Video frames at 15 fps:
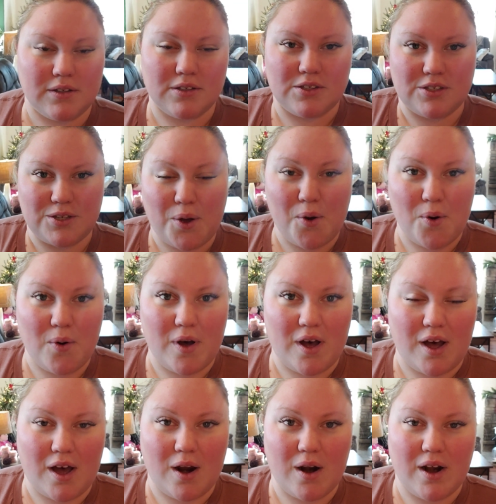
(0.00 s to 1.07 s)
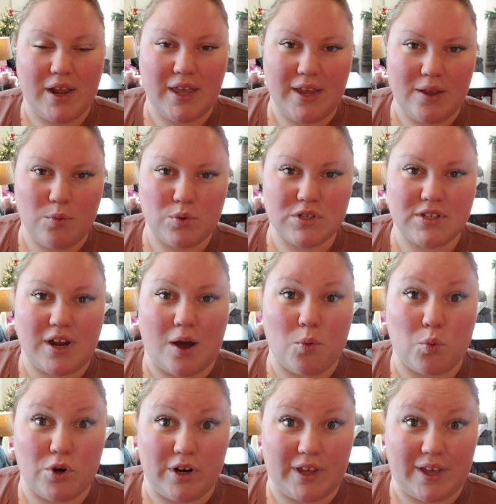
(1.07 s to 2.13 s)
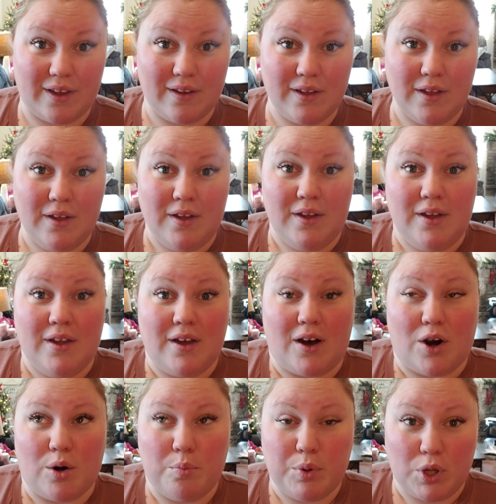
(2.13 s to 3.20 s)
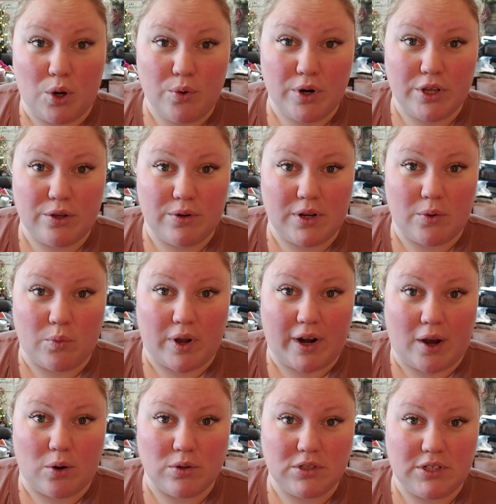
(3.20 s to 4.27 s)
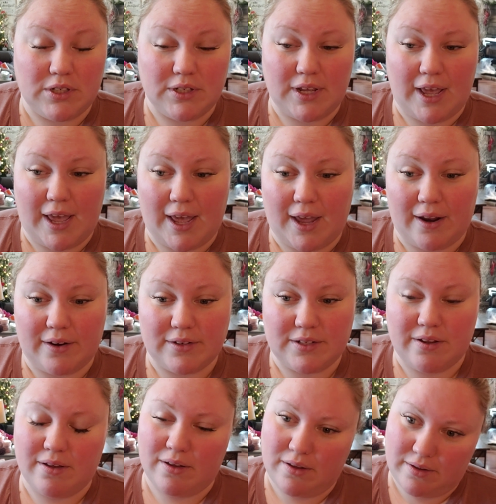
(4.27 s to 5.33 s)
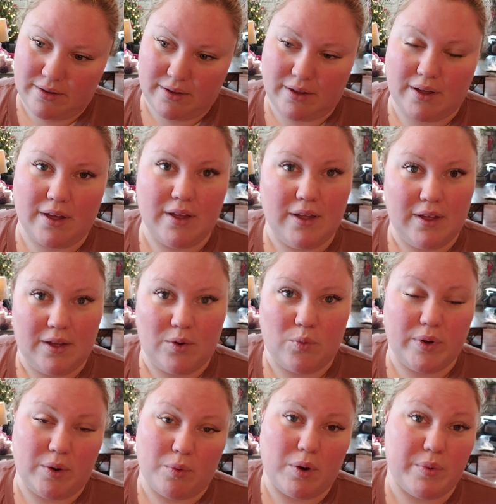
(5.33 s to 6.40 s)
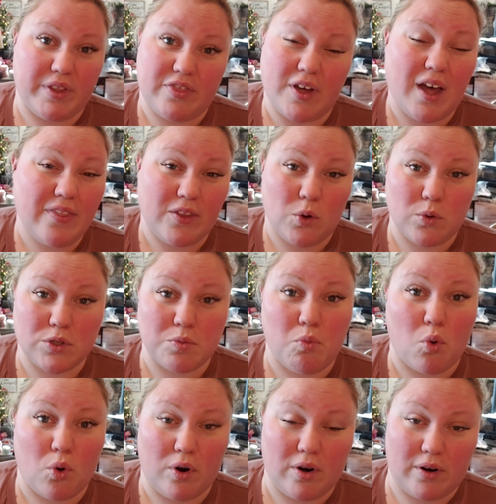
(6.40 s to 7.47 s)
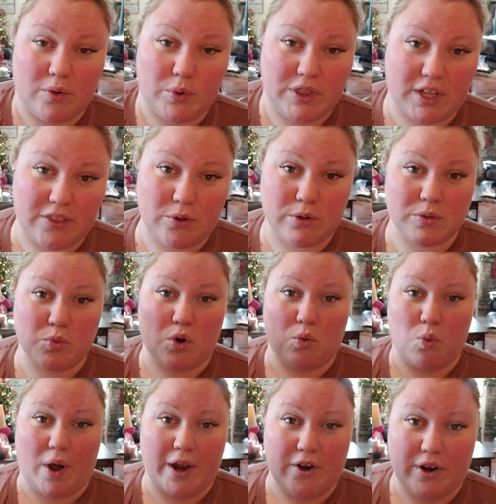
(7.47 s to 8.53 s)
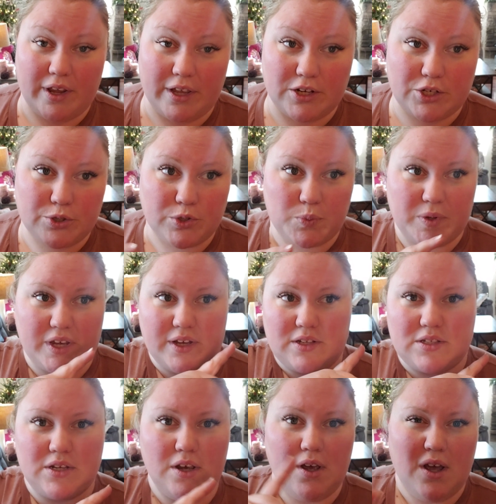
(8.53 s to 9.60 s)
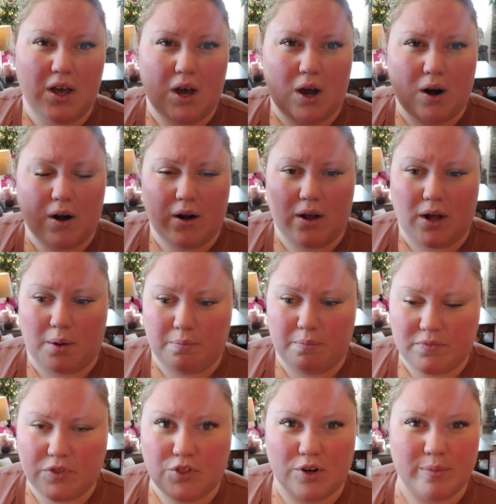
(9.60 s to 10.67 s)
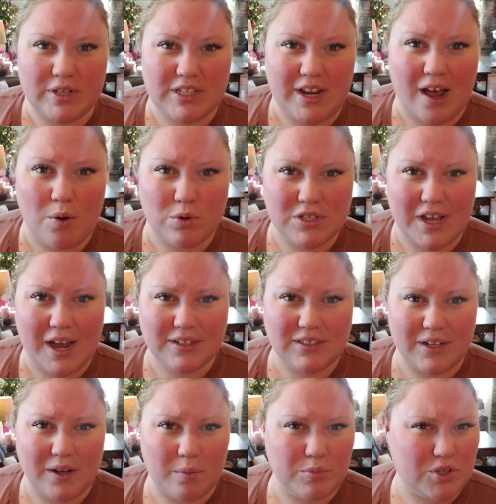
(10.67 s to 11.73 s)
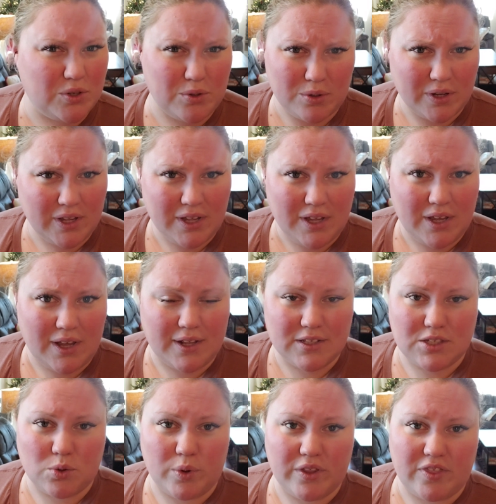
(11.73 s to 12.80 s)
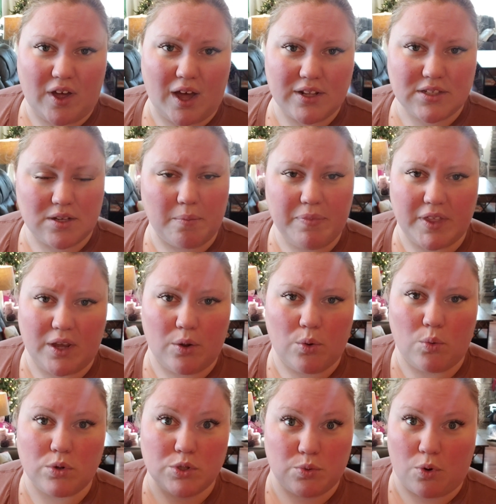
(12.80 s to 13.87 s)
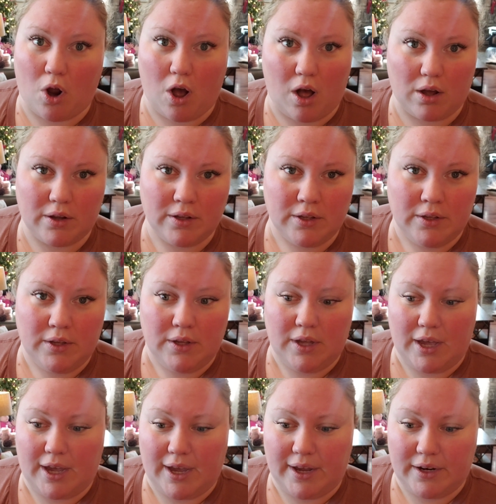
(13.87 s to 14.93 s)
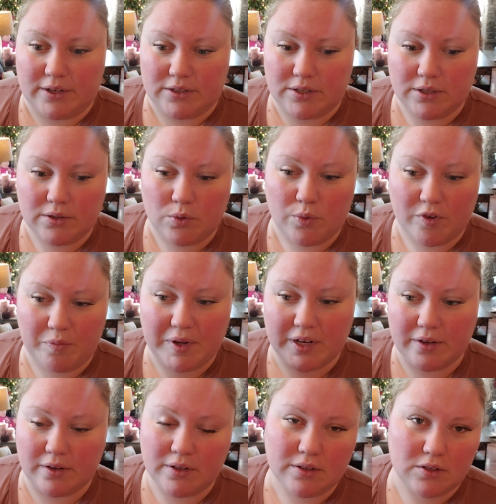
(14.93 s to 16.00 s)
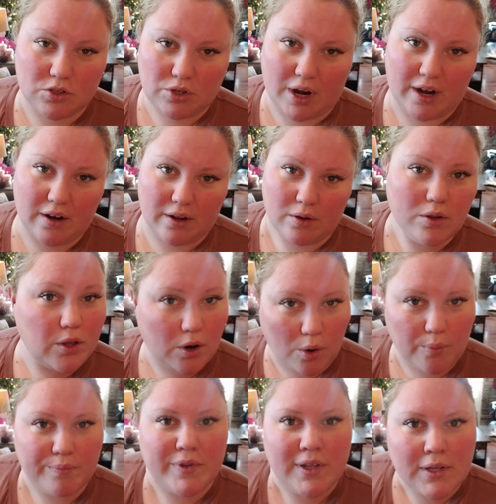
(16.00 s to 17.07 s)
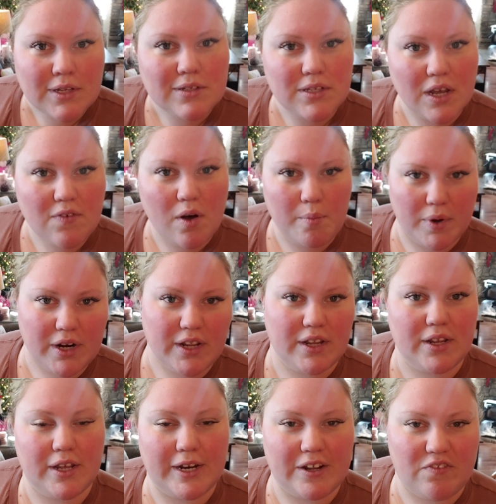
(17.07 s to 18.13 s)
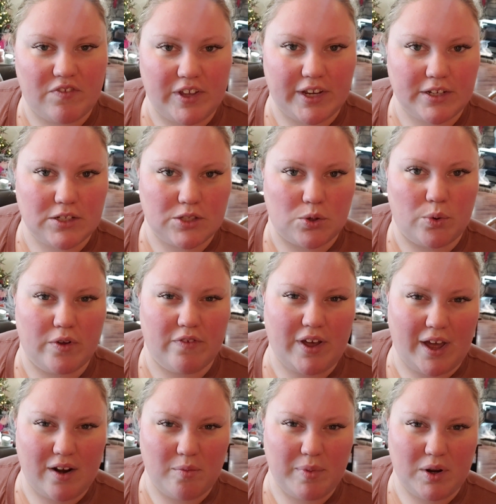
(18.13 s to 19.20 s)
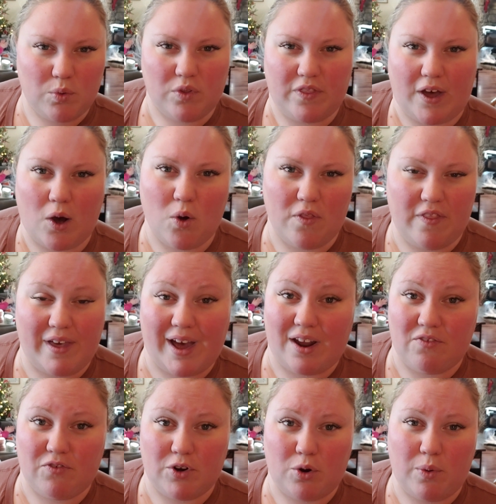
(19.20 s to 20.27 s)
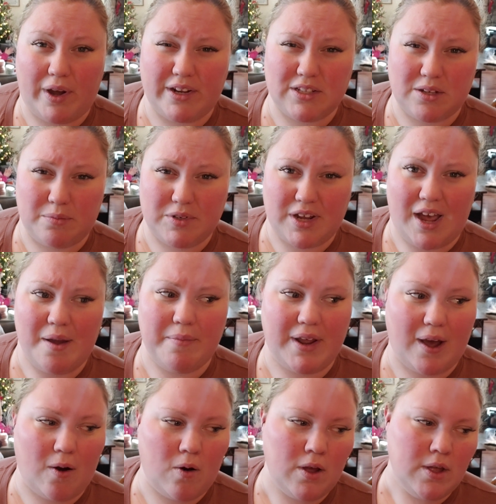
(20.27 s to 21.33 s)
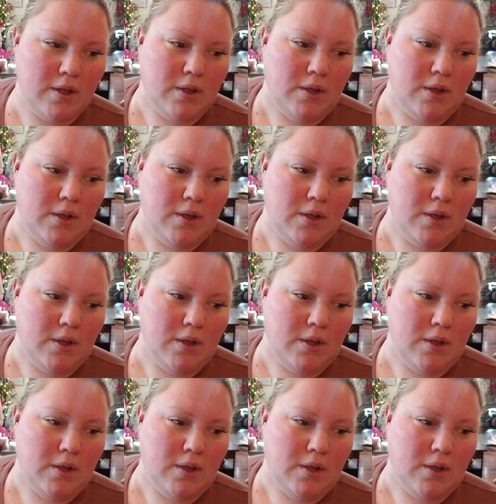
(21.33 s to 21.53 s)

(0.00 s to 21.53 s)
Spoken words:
So our heat was not working. Our blower unit went out, and we thought there was more. We thought there was more wiring issues because our thermostat was acting up too, and so we thought something was wrong. And we've been trying to, save up money and get it fixed. So we've kind of been without that for quite some time now.